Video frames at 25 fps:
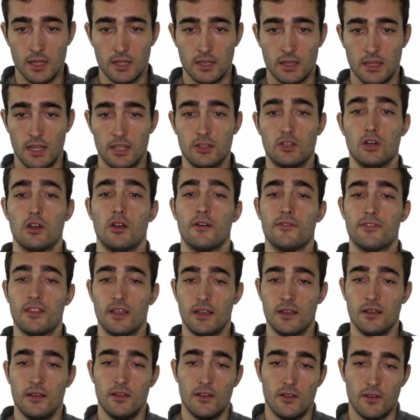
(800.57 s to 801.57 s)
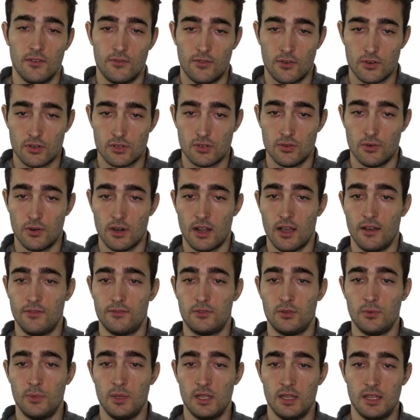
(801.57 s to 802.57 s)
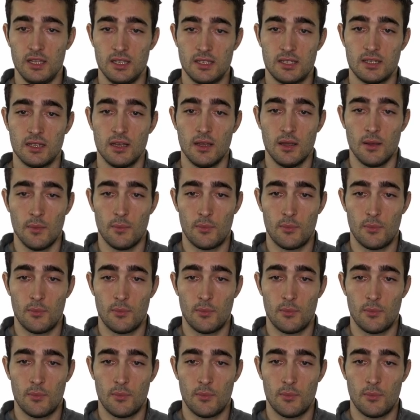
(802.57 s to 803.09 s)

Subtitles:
That all of them, for sure, have to be this